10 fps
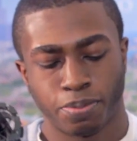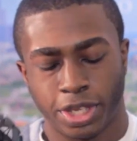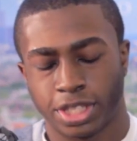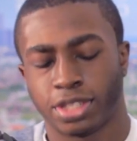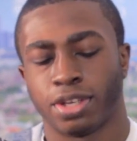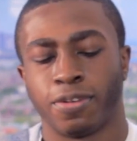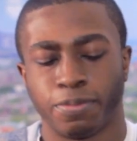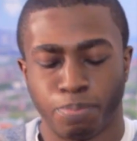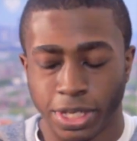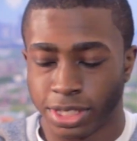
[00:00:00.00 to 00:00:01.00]
pieces of
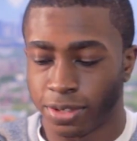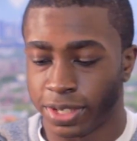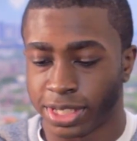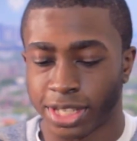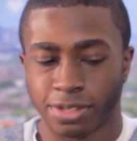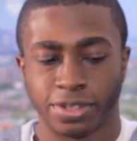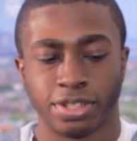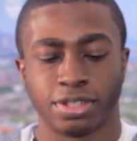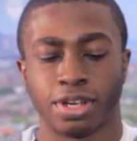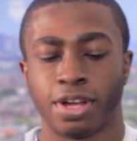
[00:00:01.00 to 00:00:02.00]

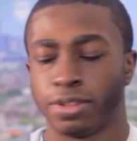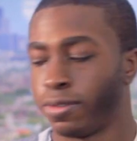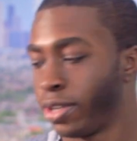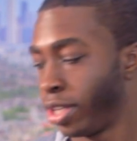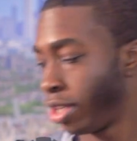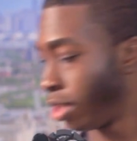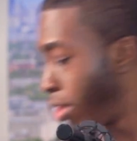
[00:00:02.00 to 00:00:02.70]
accessories on the rig.